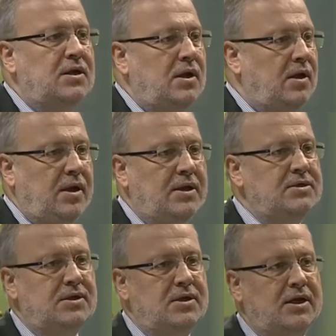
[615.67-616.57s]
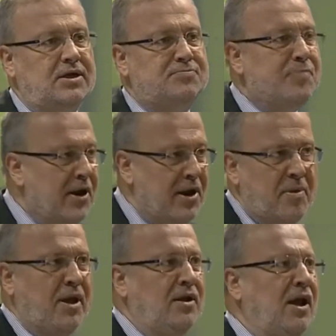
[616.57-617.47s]
an
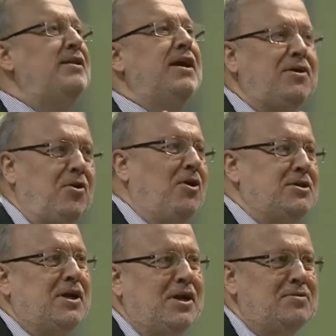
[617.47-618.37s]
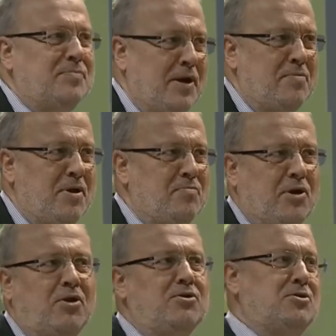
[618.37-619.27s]
experiment, a technological experiment,
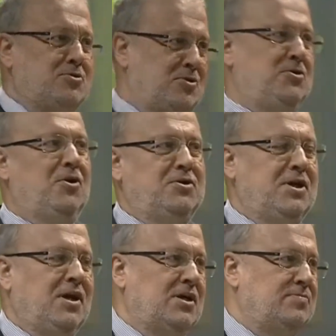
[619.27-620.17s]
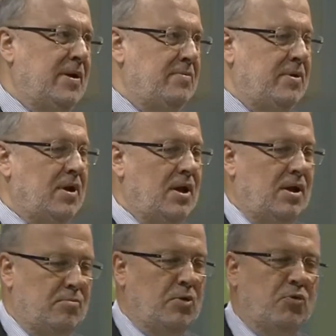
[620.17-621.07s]
but also sociological experiment,
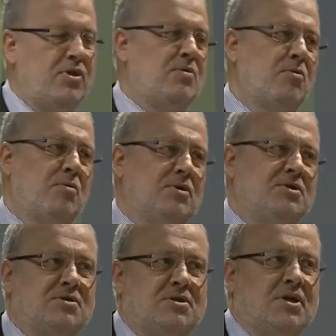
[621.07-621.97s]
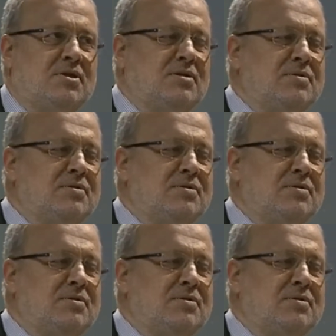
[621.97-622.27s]
but we think we will succeed.